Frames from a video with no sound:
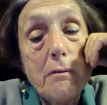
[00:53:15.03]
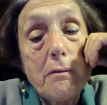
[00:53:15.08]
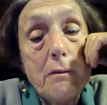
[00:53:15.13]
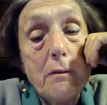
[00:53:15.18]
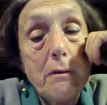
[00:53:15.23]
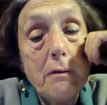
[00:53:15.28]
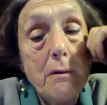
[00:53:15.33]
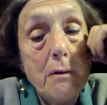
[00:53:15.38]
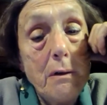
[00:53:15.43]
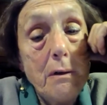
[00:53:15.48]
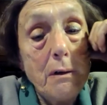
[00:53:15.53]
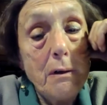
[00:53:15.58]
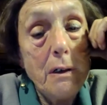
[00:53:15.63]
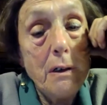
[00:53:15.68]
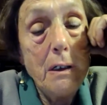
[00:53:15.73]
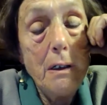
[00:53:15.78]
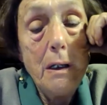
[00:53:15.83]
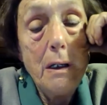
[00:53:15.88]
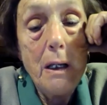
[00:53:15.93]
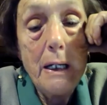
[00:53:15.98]
not
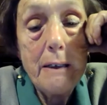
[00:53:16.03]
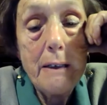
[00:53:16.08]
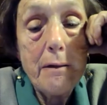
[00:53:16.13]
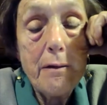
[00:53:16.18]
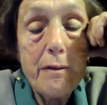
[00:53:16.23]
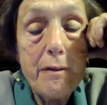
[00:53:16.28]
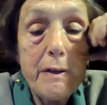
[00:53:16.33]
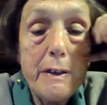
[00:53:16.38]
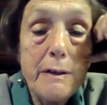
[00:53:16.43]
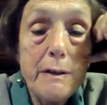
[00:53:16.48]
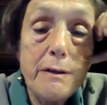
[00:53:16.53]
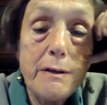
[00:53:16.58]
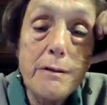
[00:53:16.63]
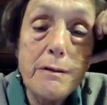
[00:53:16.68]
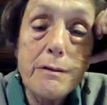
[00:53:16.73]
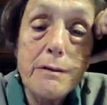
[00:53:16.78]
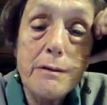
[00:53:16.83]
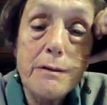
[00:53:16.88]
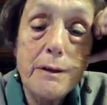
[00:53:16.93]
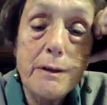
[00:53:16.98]
unlike the
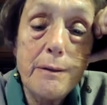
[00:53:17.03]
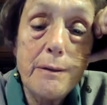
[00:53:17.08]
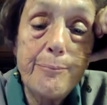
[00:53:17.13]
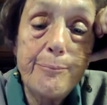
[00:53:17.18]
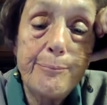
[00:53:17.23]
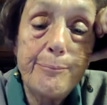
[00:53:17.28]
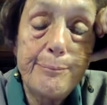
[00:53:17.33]
30s, is it?